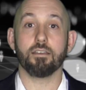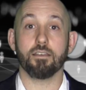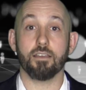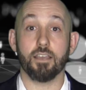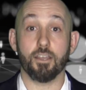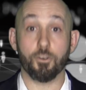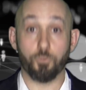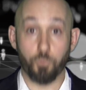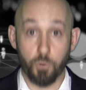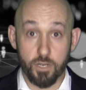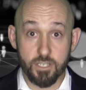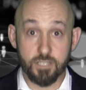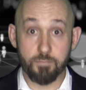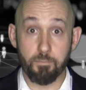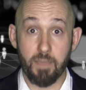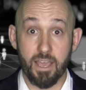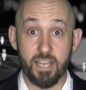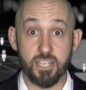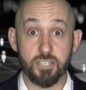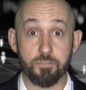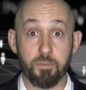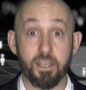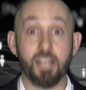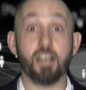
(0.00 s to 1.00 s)
In risk
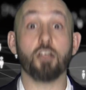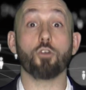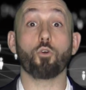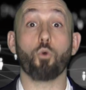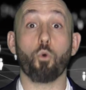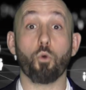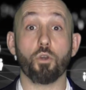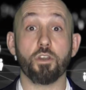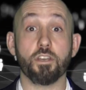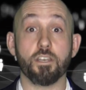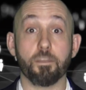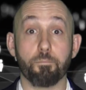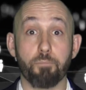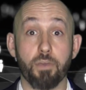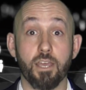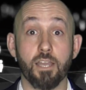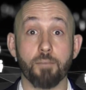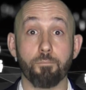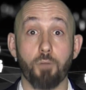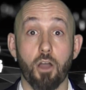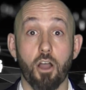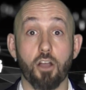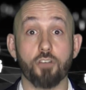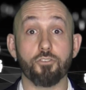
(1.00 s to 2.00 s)
management, according to
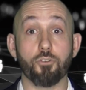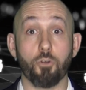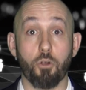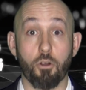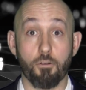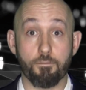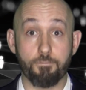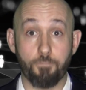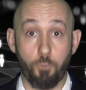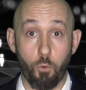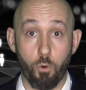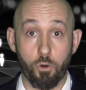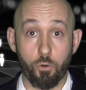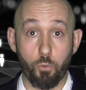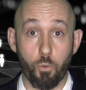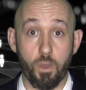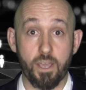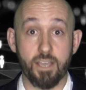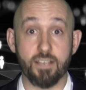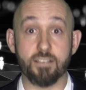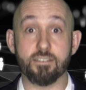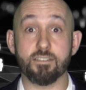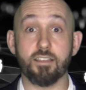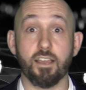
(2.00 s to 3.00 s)
PMBOK, there are 4
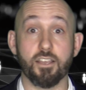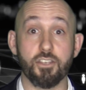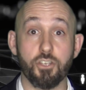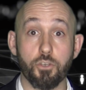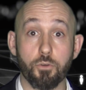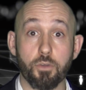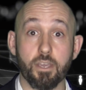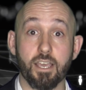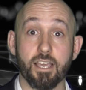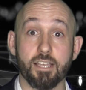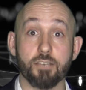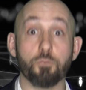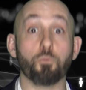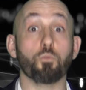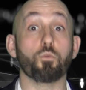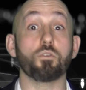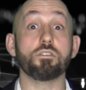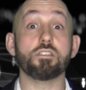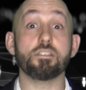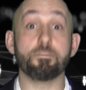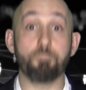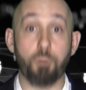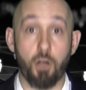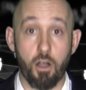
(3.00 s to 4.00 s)
ways that you can
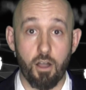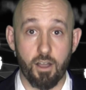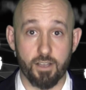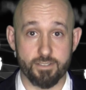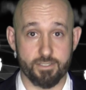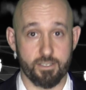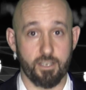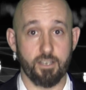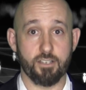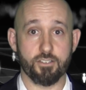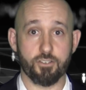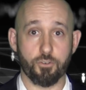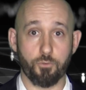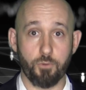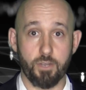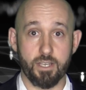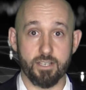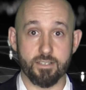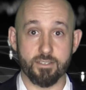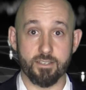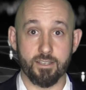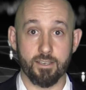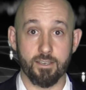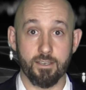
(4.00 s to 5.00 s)
respond to
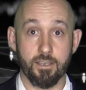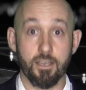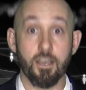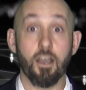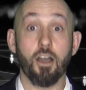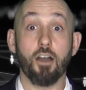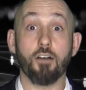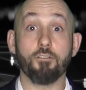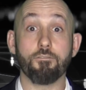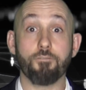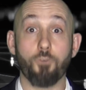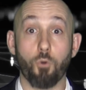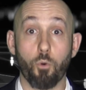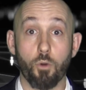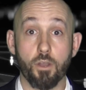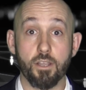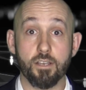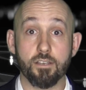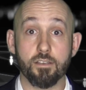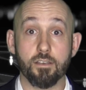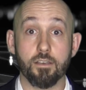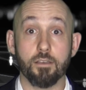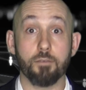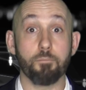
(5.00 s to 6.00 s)
risk:
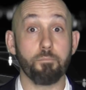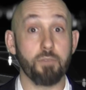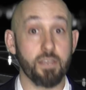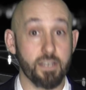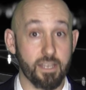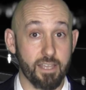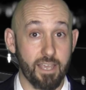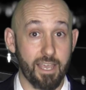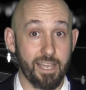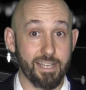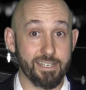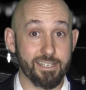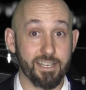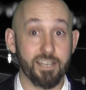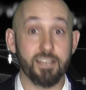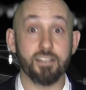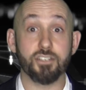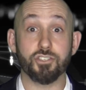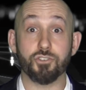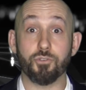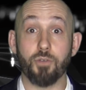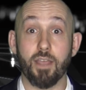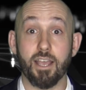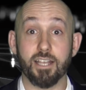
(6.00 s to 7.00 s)
avoid, mitigate,
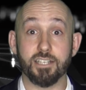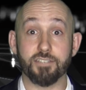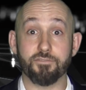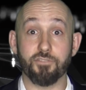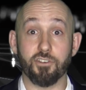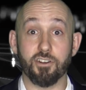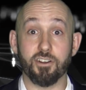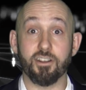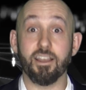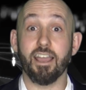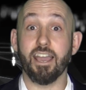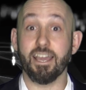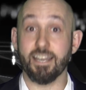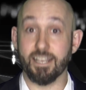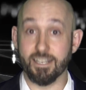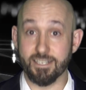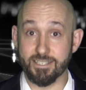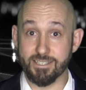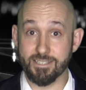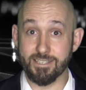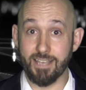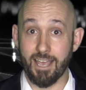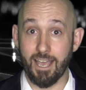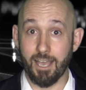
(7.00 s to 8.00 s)
transfer, and
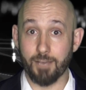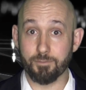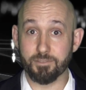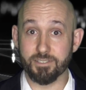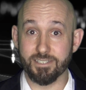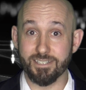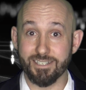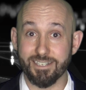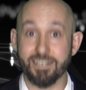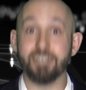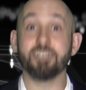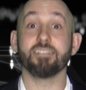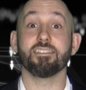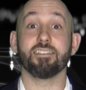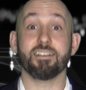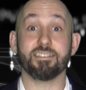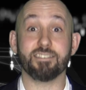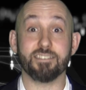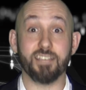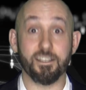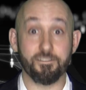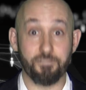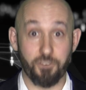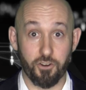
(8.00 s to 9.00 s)
accept. Let's
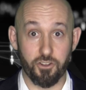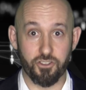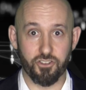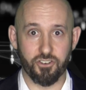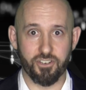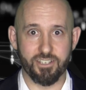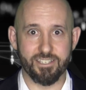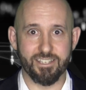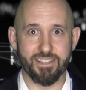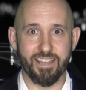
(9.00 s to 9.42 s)
dig further into